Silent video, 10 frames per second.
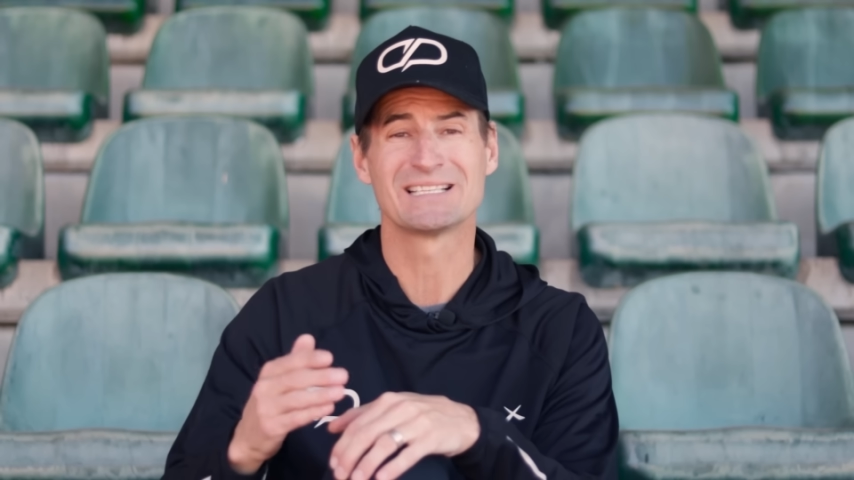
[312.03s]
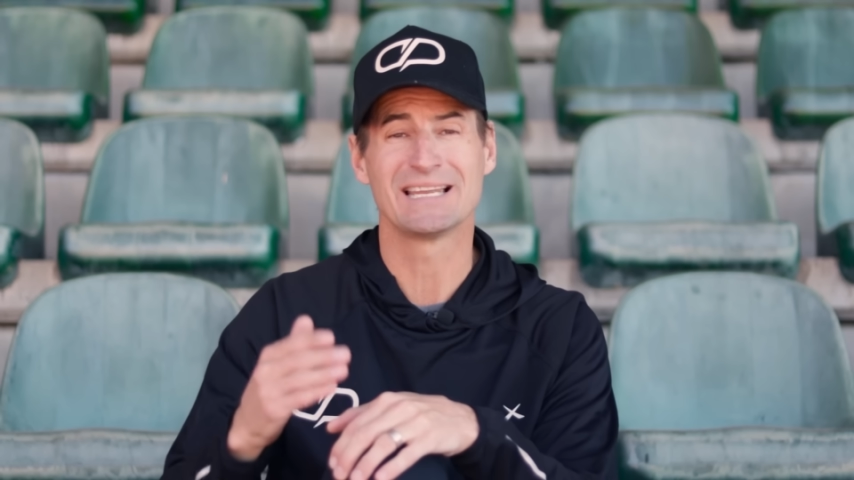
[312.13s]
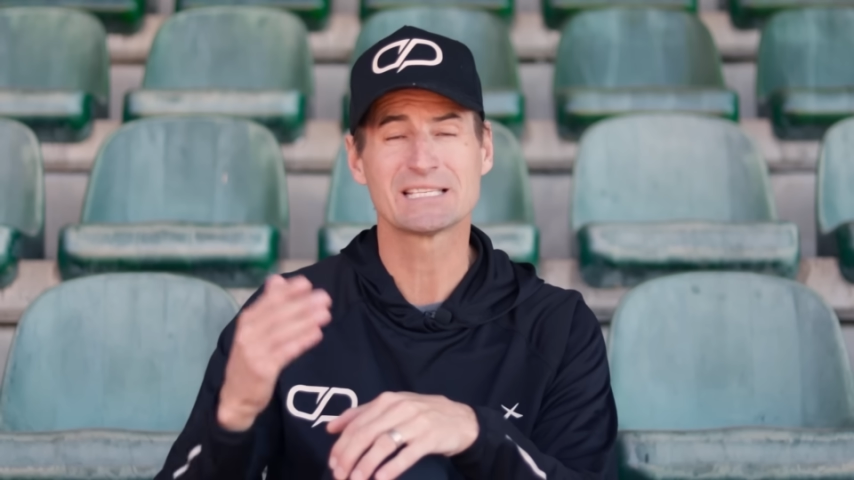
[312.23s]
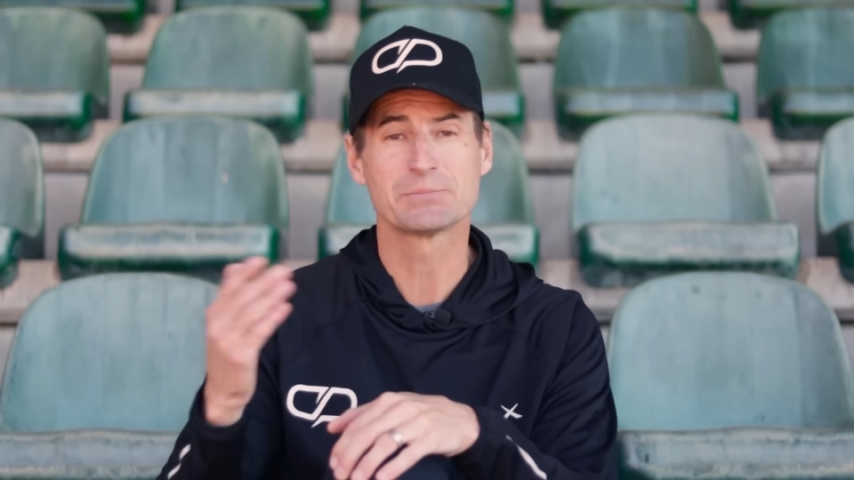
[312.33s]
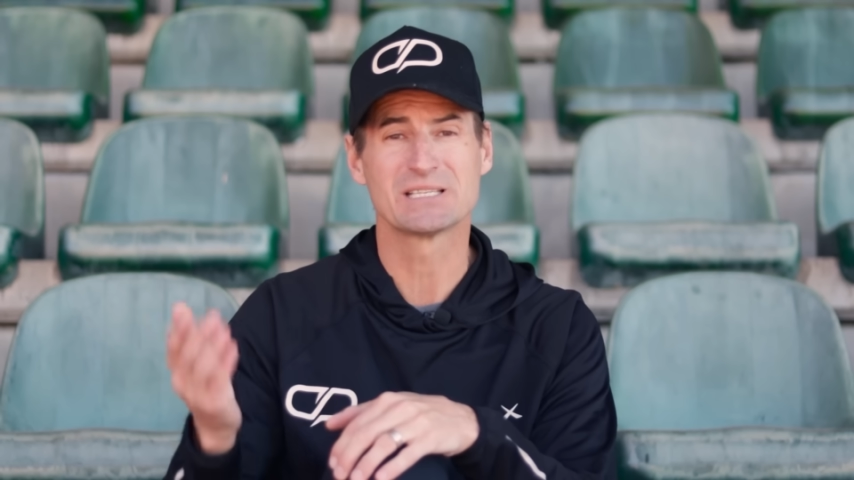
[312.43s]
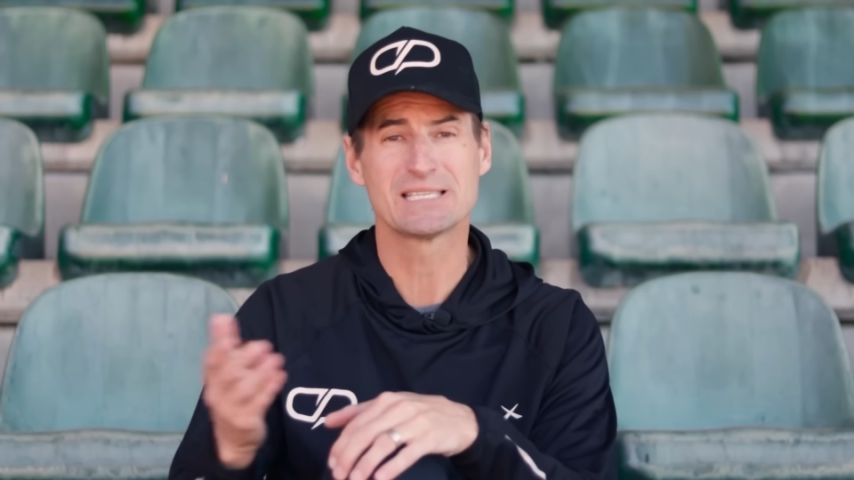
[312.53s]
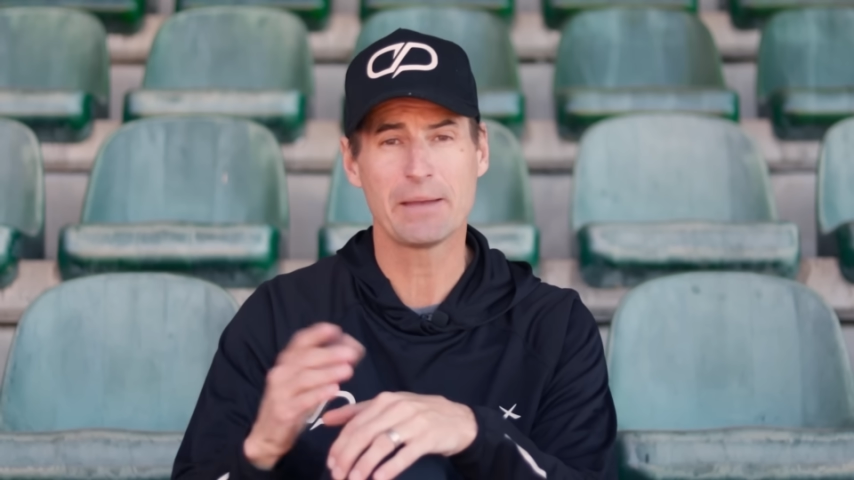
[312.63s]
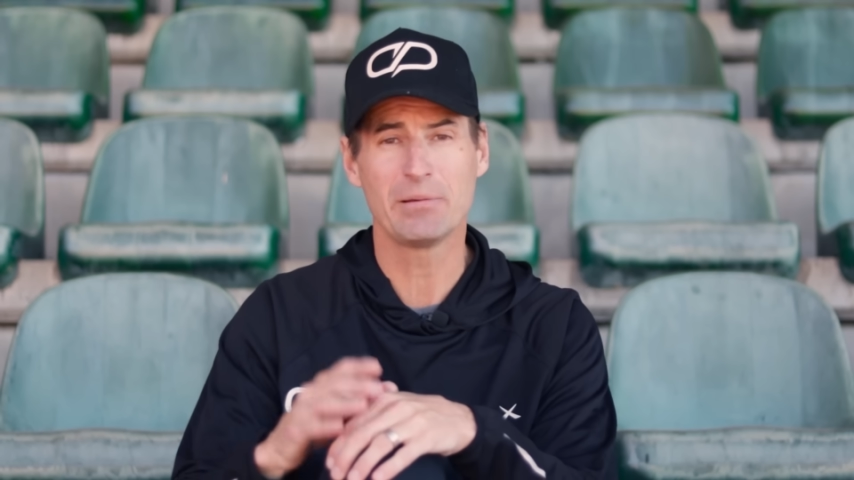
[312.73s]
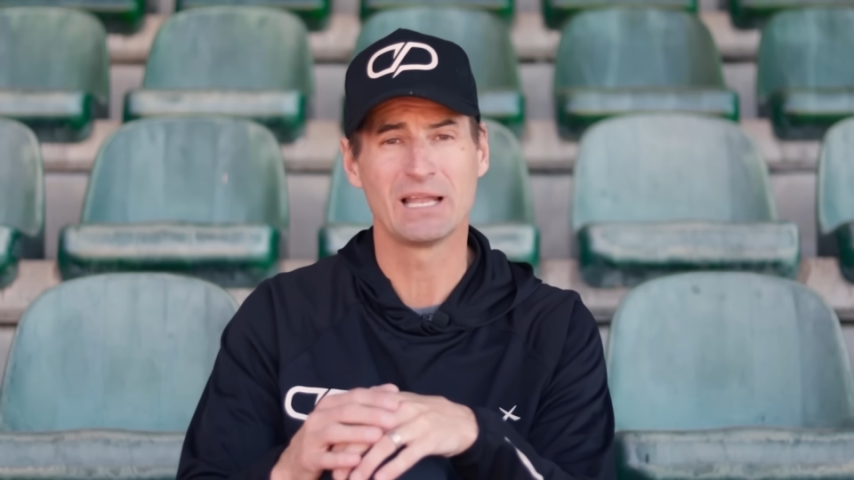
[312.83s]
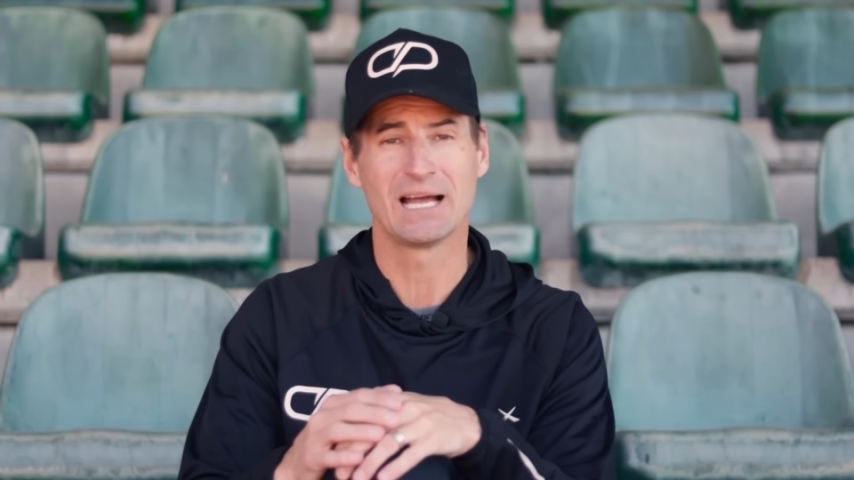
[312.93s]
less
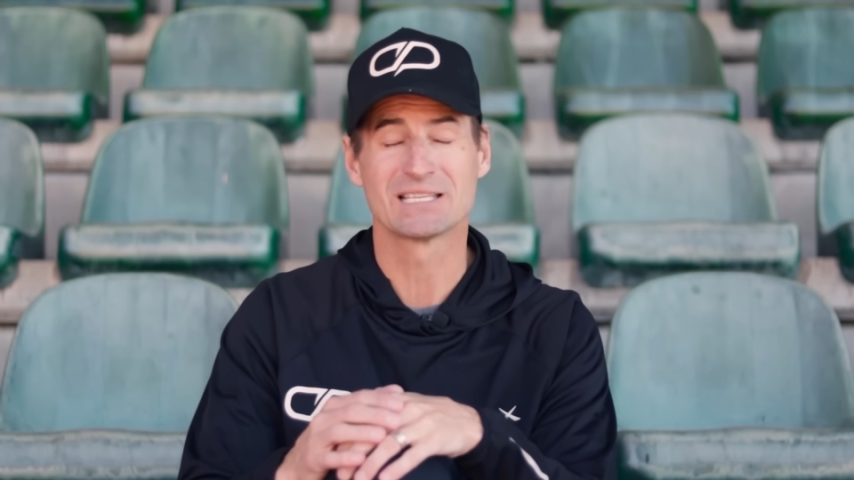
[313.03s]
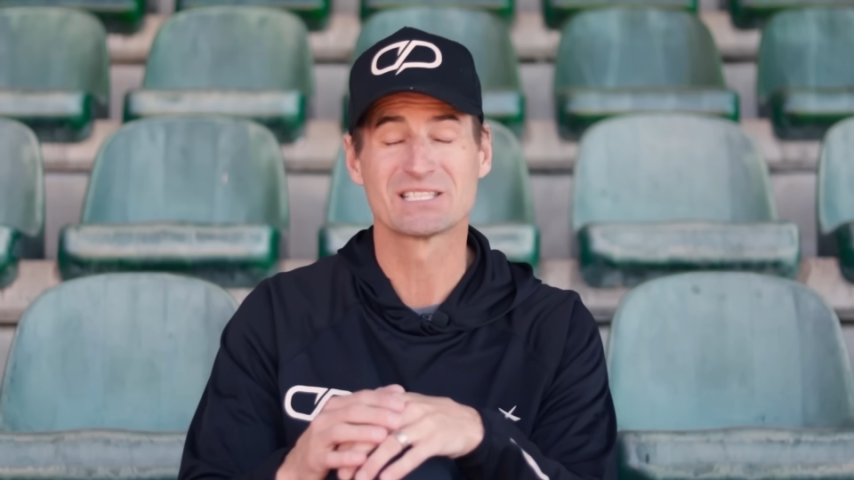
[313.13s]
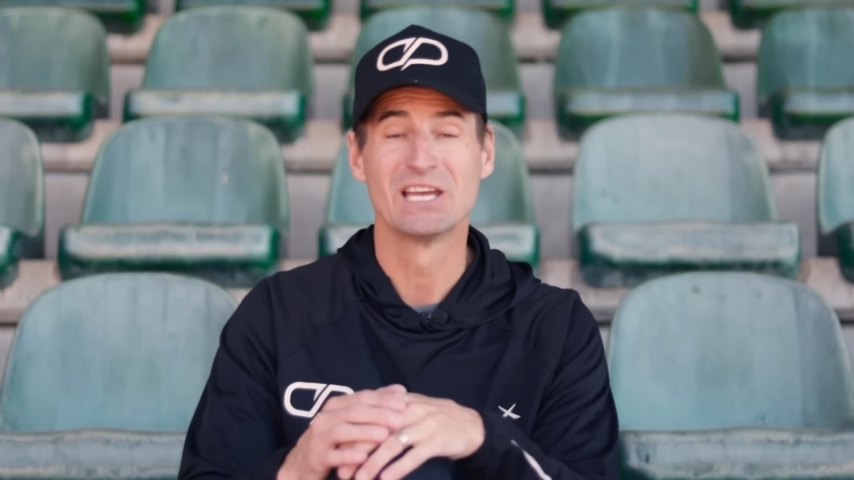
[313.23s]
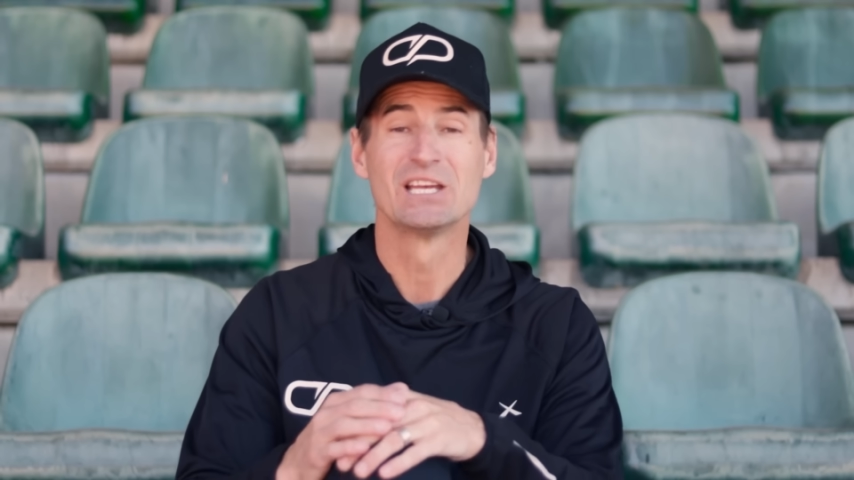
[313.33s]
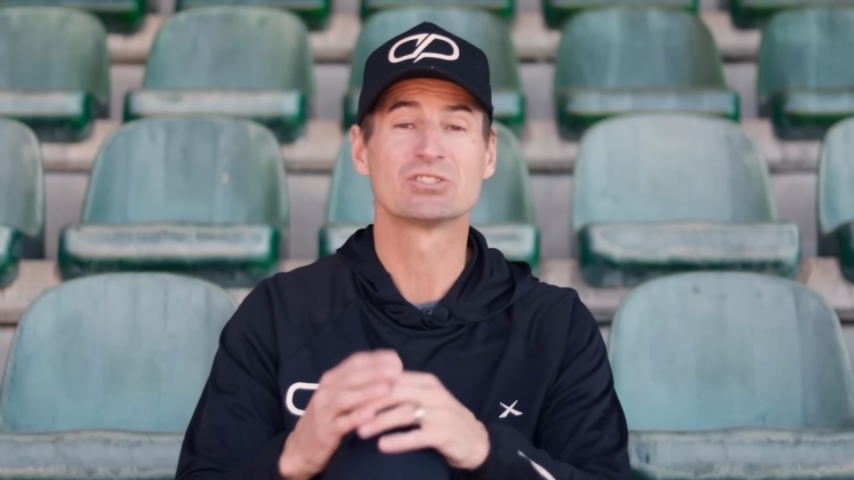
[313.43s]
metabolites,